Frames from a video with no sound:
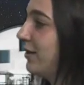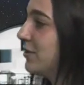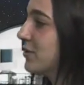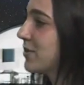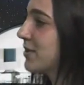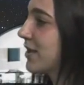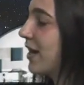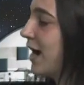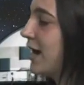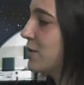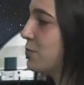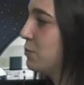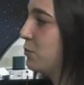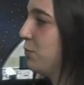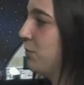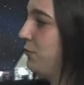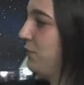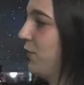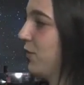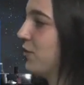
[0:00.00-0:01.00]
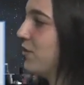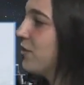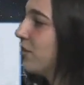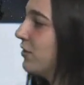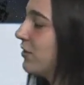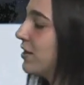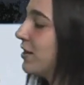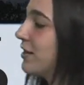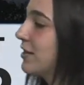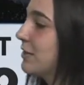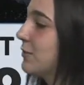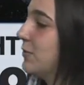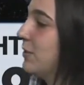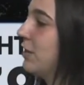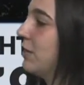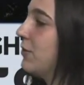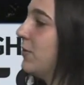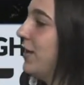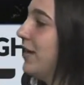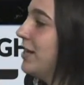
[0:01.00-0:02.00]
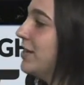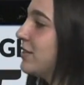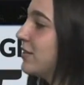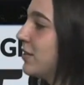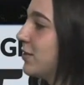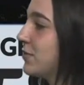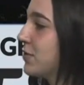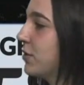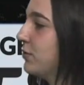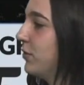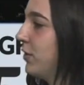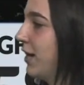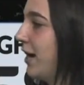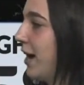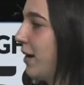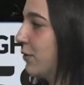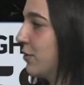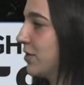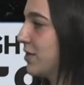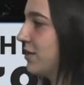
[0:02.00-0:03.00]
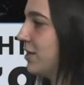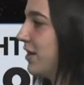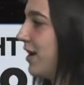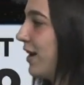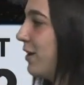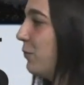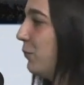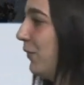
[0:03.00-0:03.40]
Those skies will be very clear as we go into those overnight hours tonight.